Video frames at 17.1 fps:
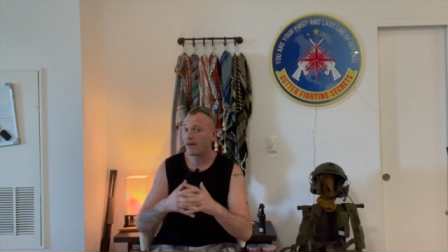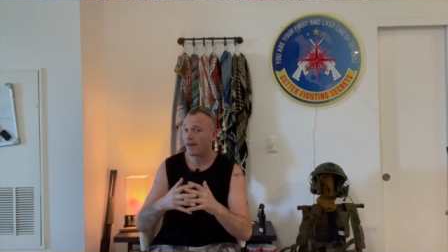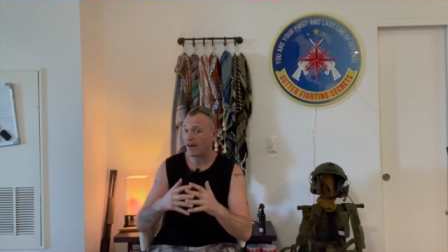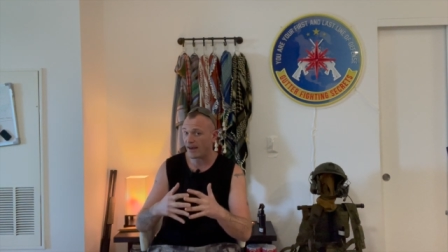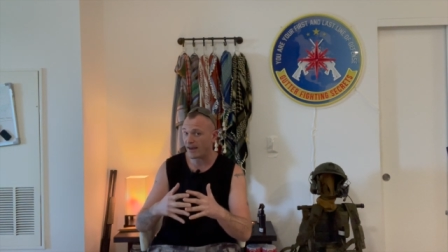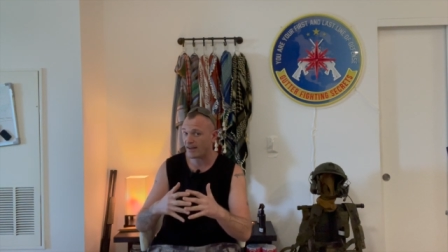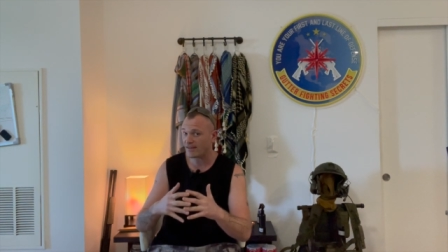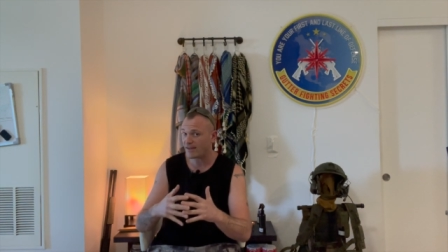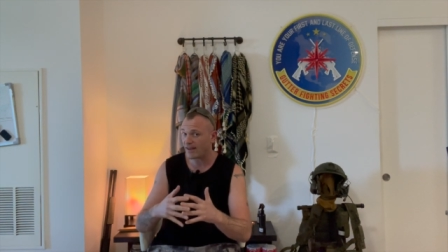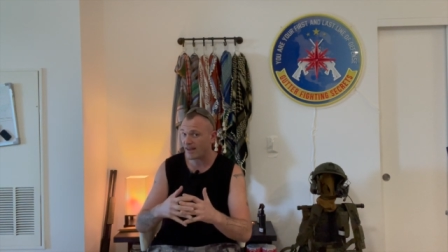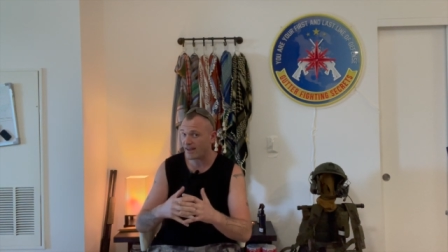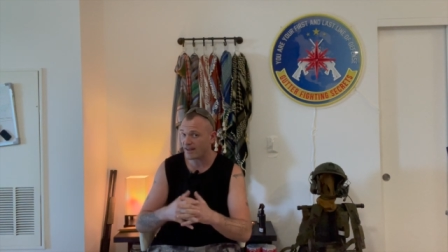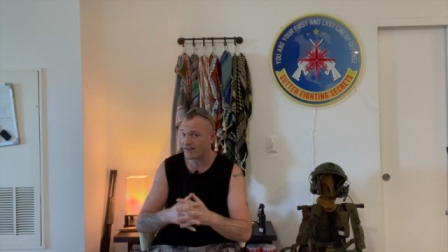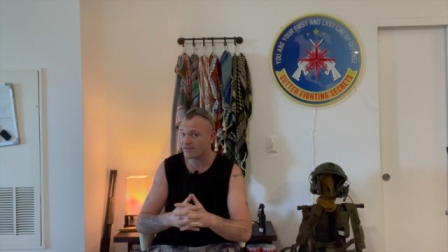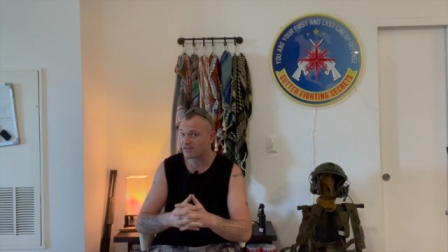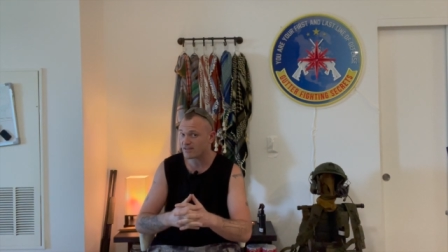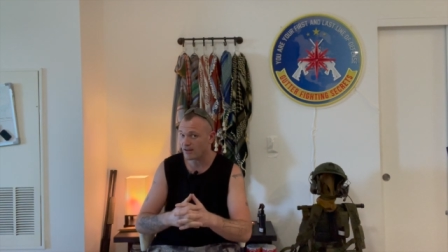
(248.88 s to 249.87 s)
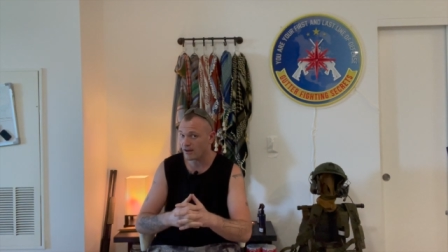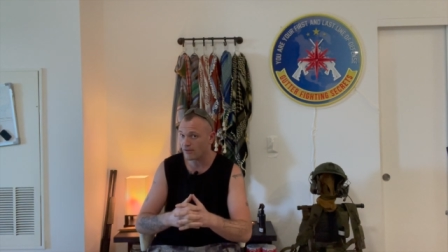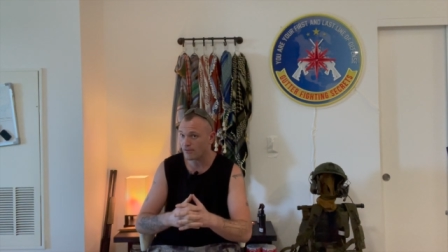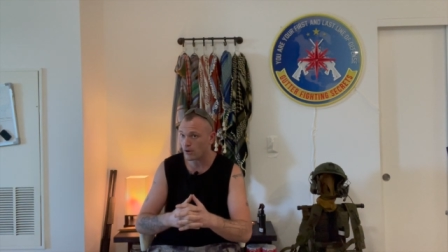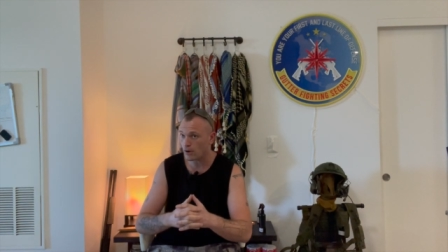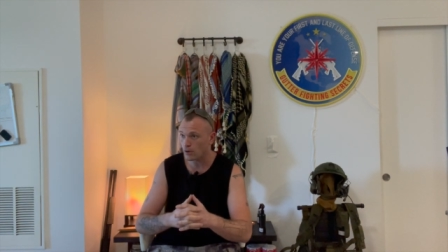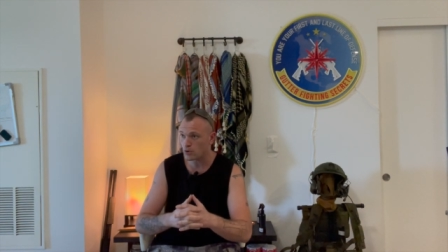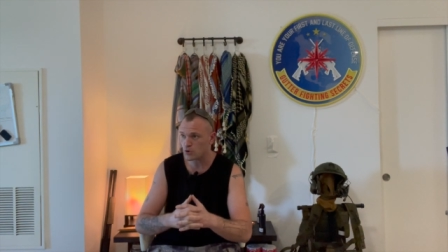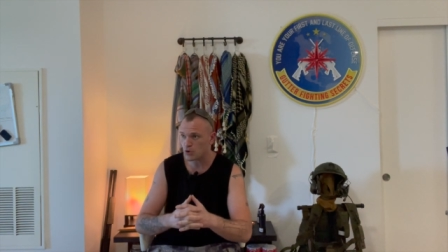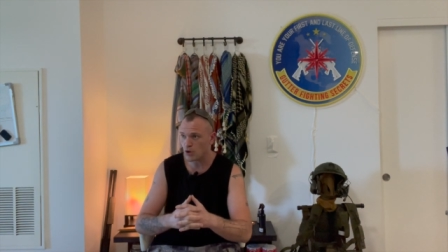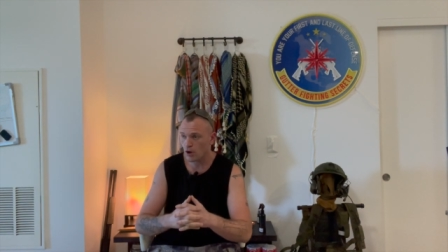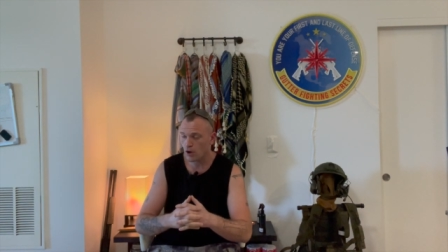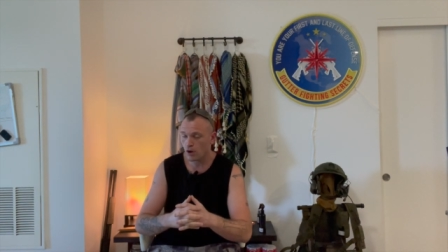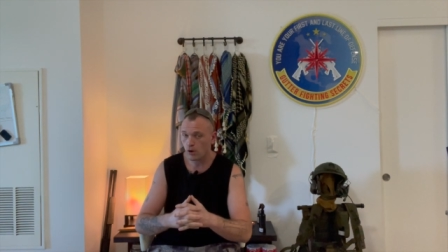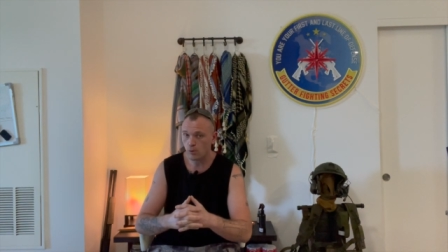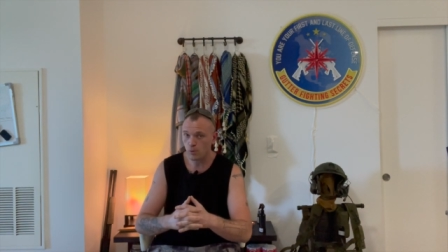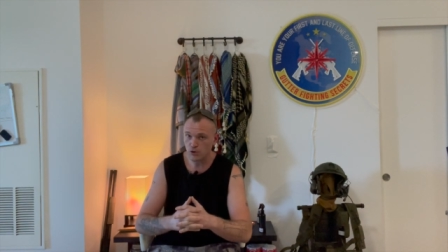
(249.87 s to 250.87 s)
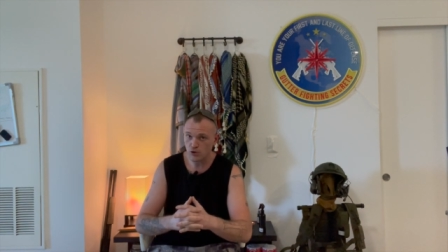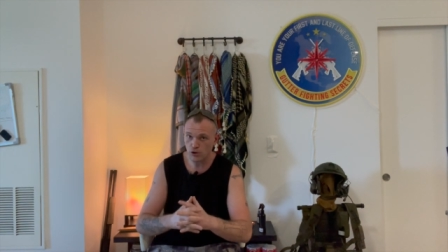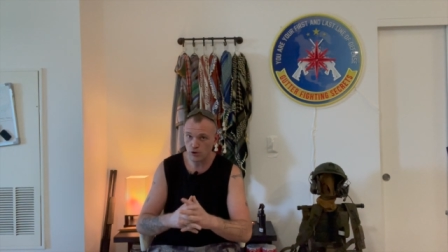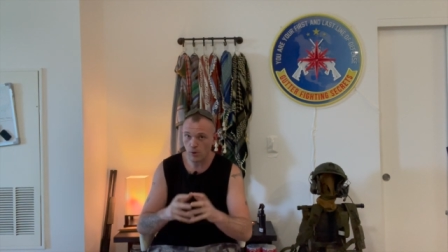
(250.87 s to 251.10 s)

hand-to-hand stuff goes, we should